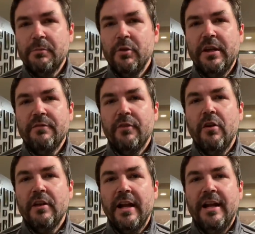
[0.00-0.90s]
I'm looking for
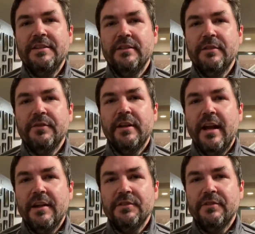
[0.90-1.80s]
all kinds of different
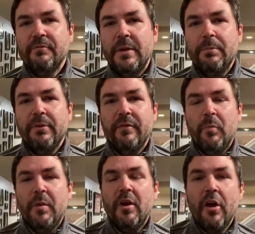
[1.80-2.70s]
guests, of people that
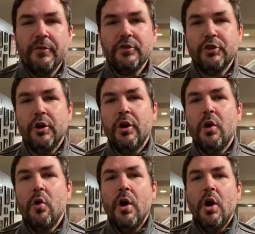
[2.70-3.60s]
have been on the
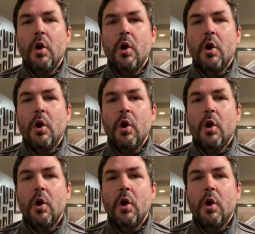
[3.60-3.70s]
show,